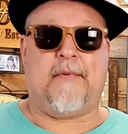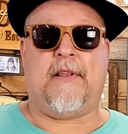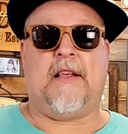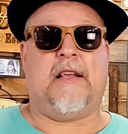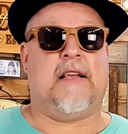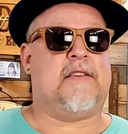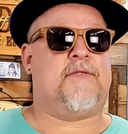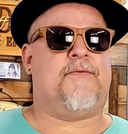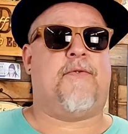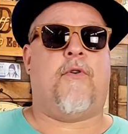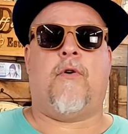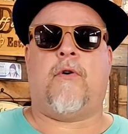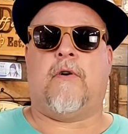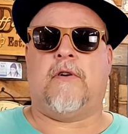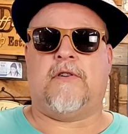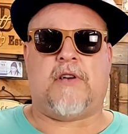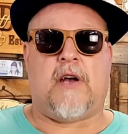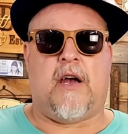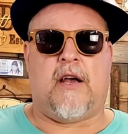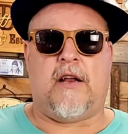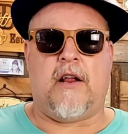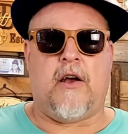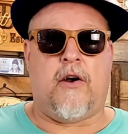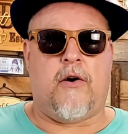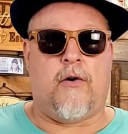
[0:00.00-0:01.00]
As far as
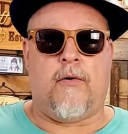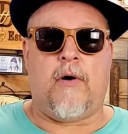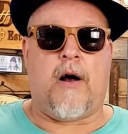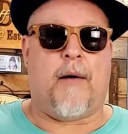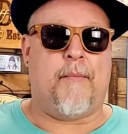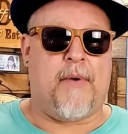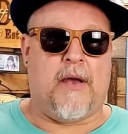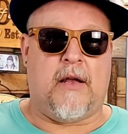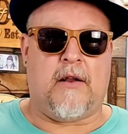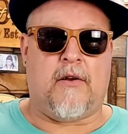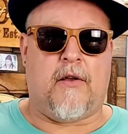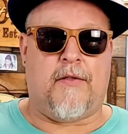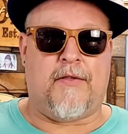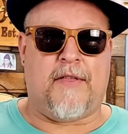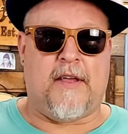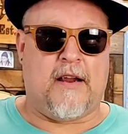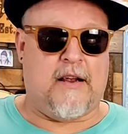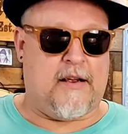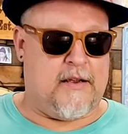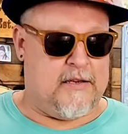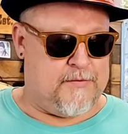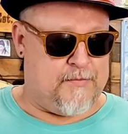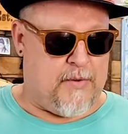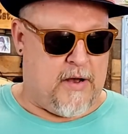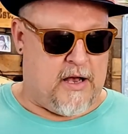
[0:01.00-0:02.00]
I know, I'm being
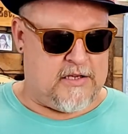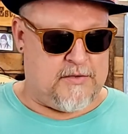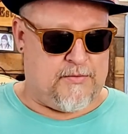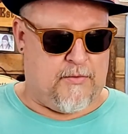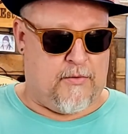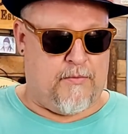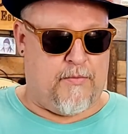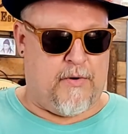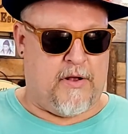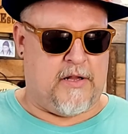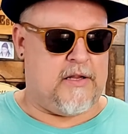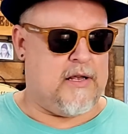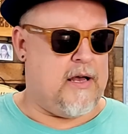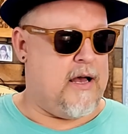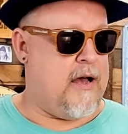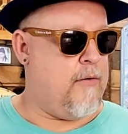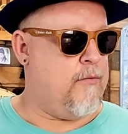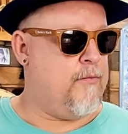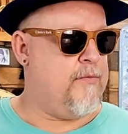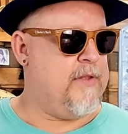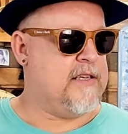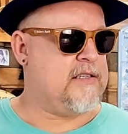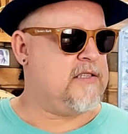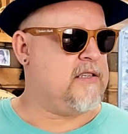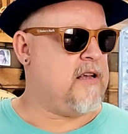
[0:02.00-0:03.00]
authentic as possible. But
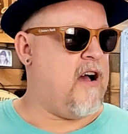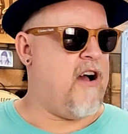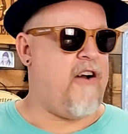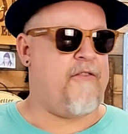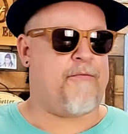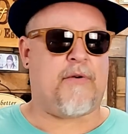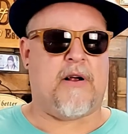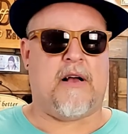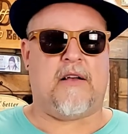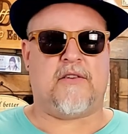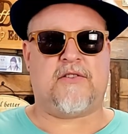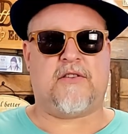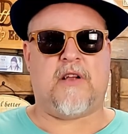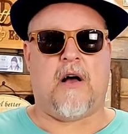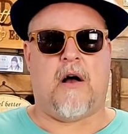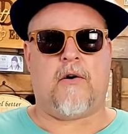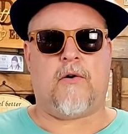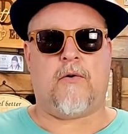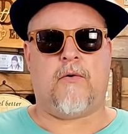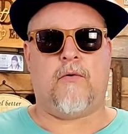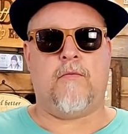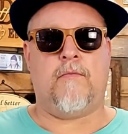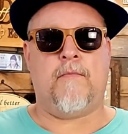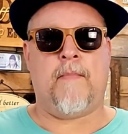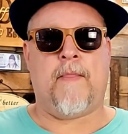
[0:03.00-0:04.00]
this is a Hofbrauhaus
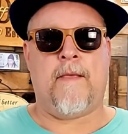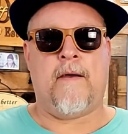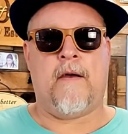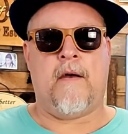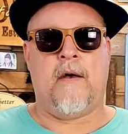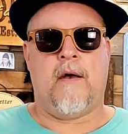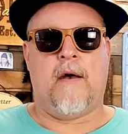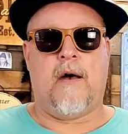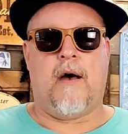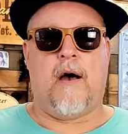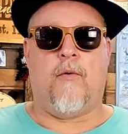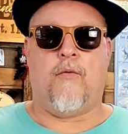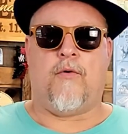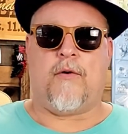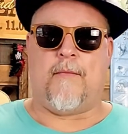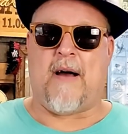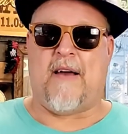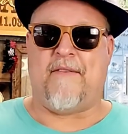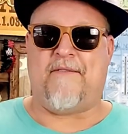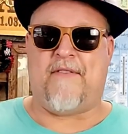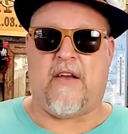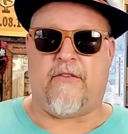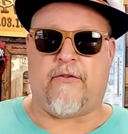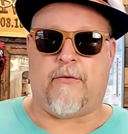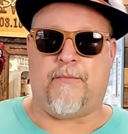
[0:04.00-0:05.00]
Dunkel, one of
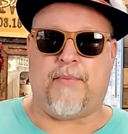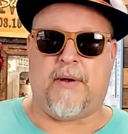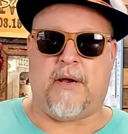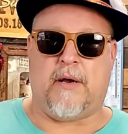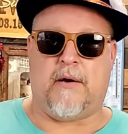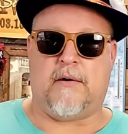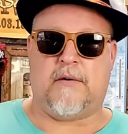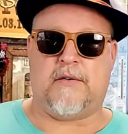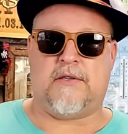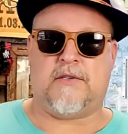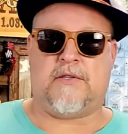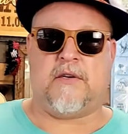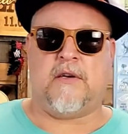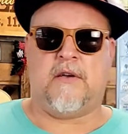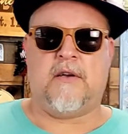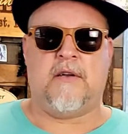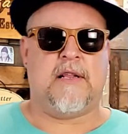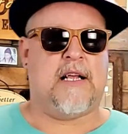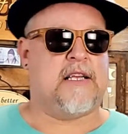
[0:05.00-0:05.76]
my favorite beers.